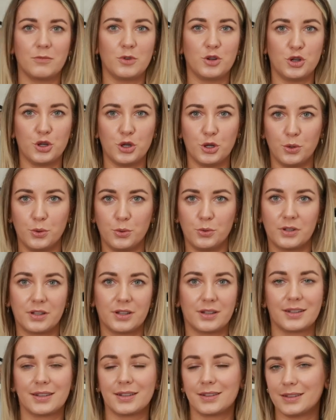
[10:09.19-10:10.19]
nude
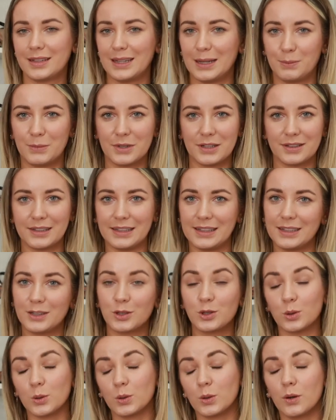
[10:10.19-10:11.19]
seamlessy
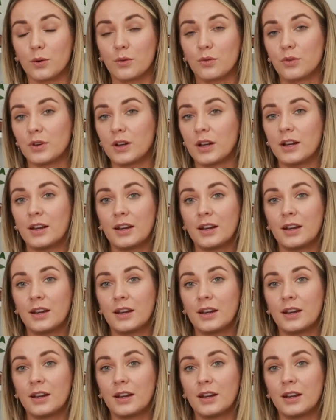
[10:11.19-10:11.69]
sort of